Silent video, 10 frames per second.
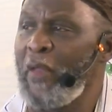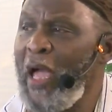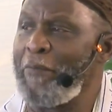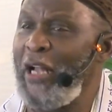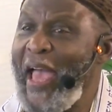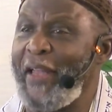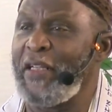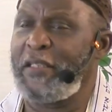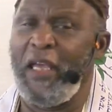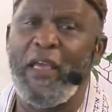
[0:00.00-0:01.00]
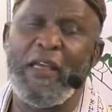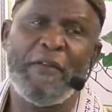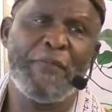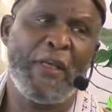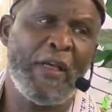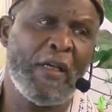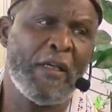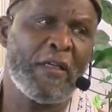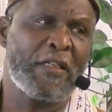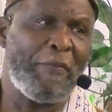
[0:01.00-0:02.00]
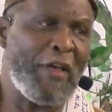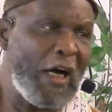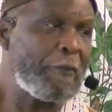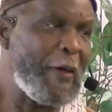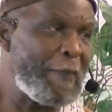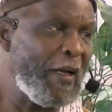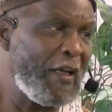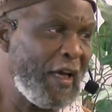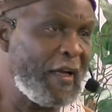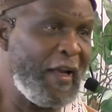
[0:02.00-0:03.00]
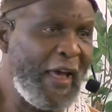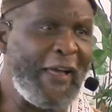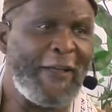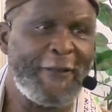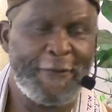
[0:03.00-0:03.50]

I'm glad to see some young people in here today.